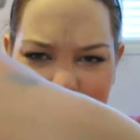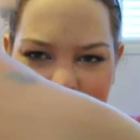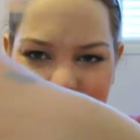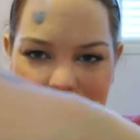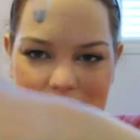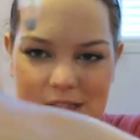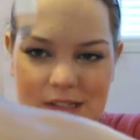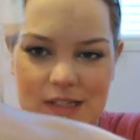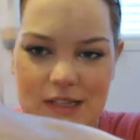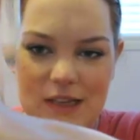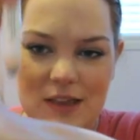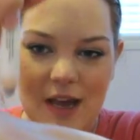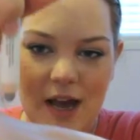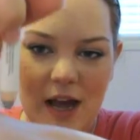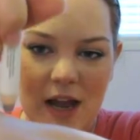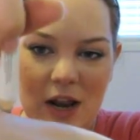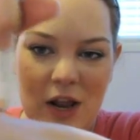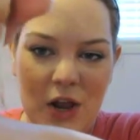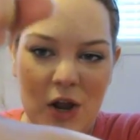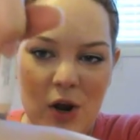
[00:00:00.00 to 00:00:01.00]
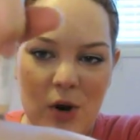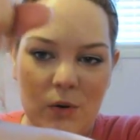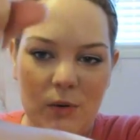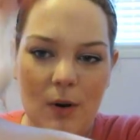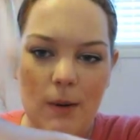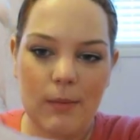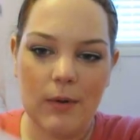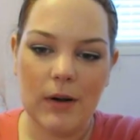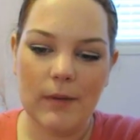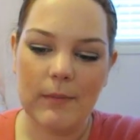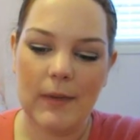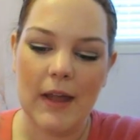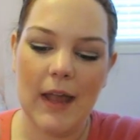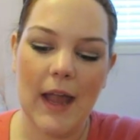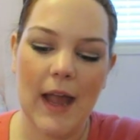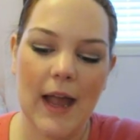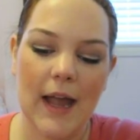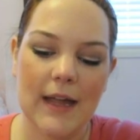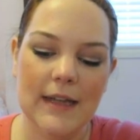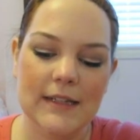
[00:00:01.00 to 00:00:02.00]
you can see that. Rub it on my
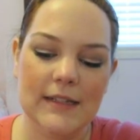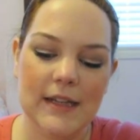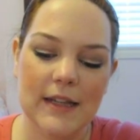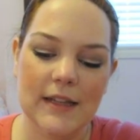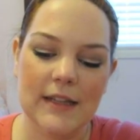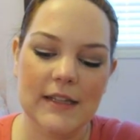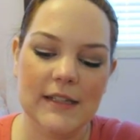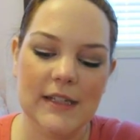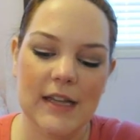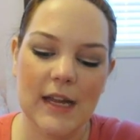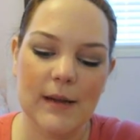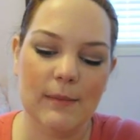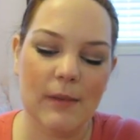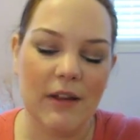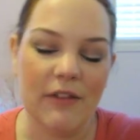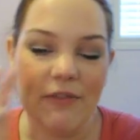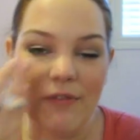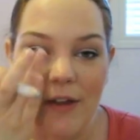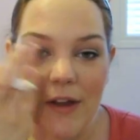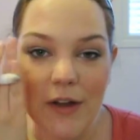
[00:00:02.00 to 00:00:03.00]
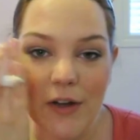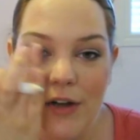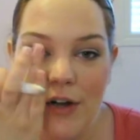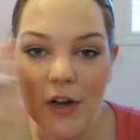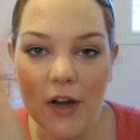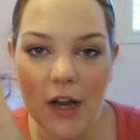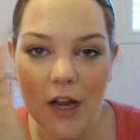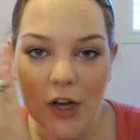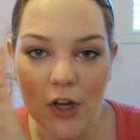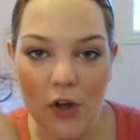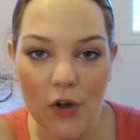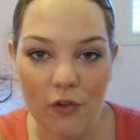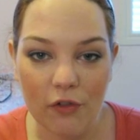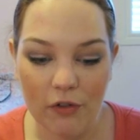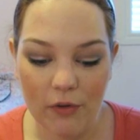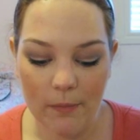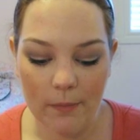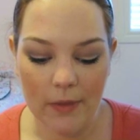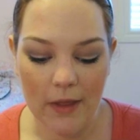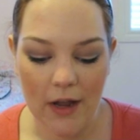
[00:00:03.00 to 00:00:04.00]
hand and then take my finger and go
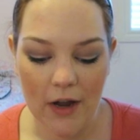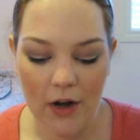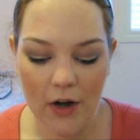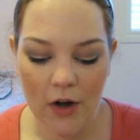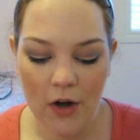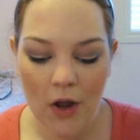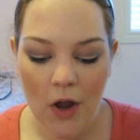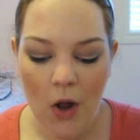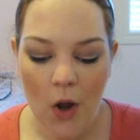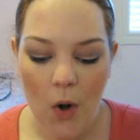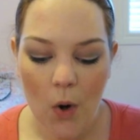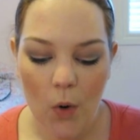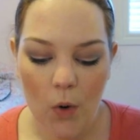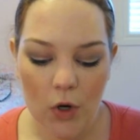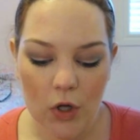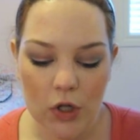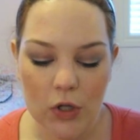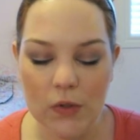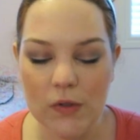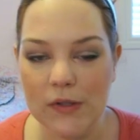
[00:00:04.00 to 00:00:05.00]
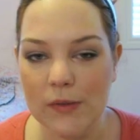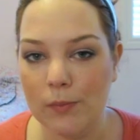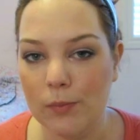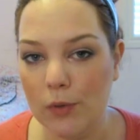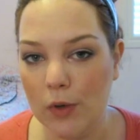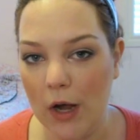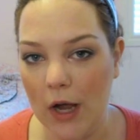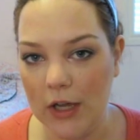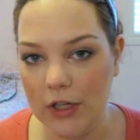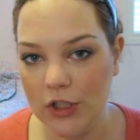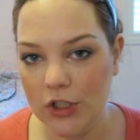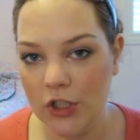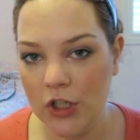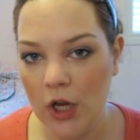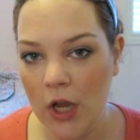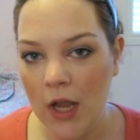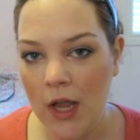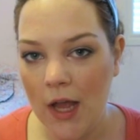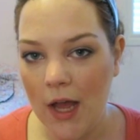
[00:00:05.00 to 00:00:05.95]
from there, or use a brush.